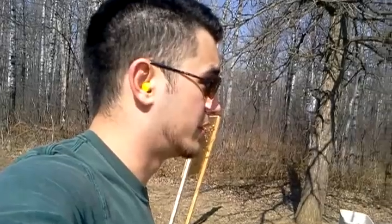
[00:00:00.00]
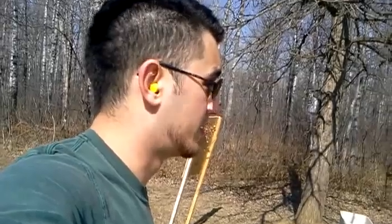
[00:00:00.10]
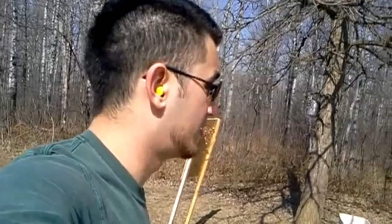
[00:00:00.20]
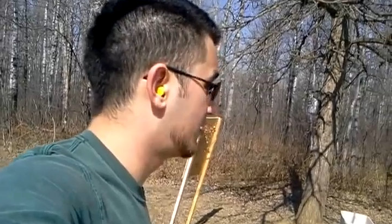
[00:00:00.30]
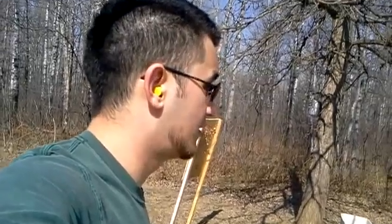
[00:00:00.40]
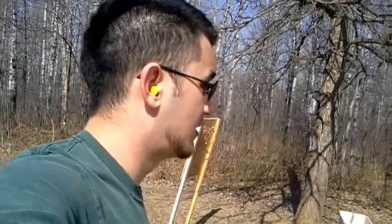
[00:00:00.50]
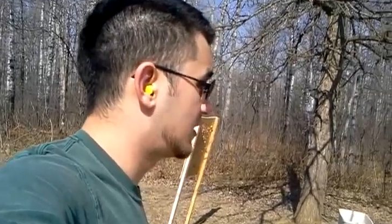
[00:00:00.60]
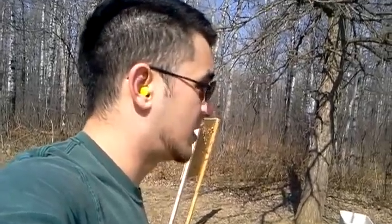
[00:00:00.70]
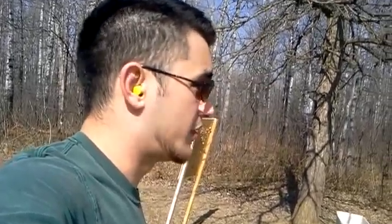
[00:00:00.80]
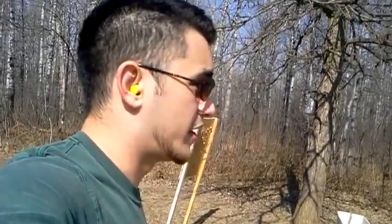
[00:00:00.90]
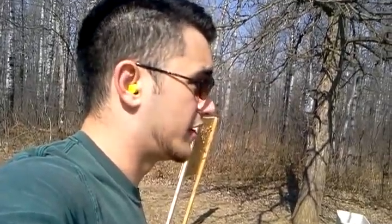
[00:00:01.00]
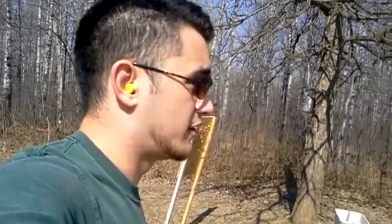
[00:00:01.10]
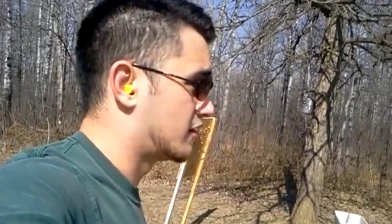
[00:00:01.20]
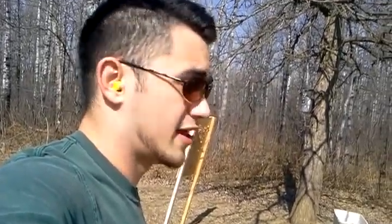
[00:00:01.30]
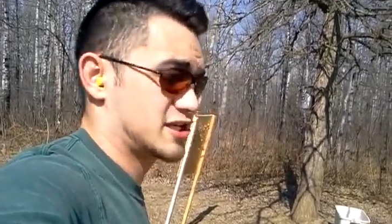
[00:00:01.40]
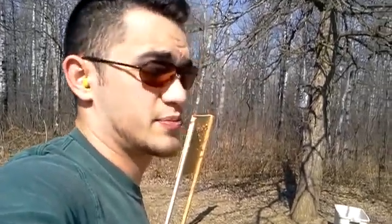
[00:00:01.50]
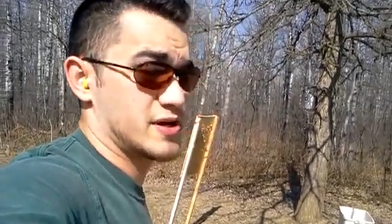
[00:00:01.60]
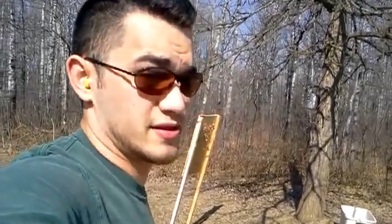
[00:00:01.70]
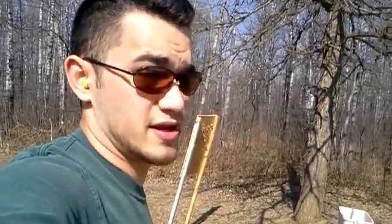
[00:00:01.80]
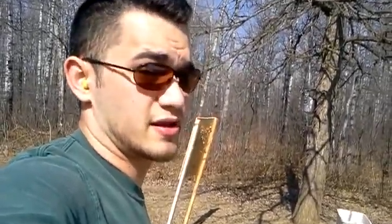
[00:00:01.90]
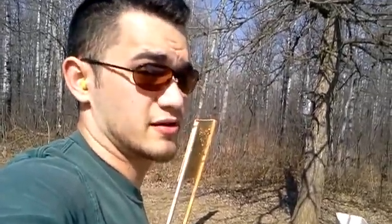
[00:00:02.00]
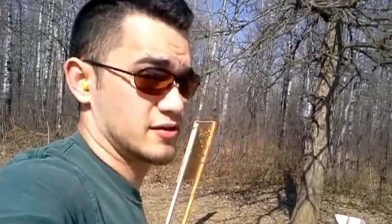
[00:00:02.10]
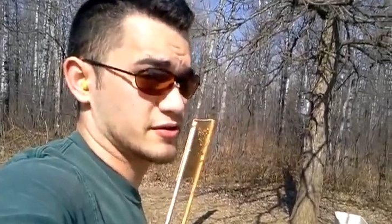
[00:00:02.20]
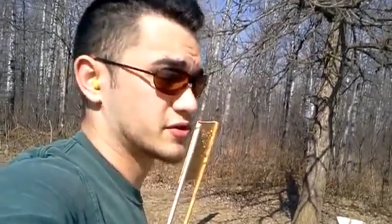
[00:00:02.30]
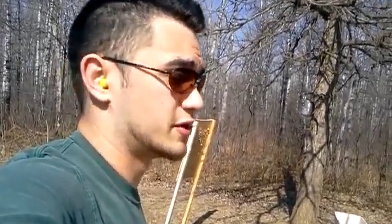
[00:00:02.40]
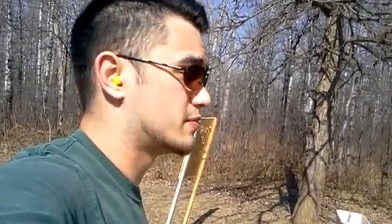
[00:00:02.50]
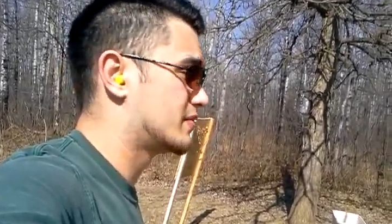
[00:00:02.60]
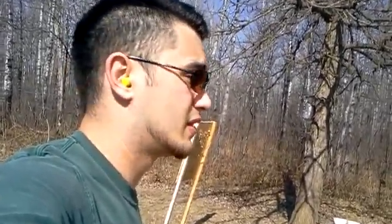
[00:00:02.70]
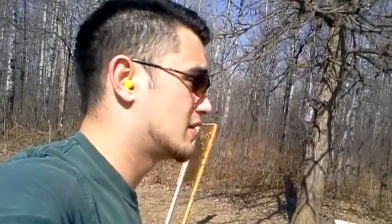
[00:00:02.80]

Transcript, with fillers: reload, and then the last pin on the end, you'll see.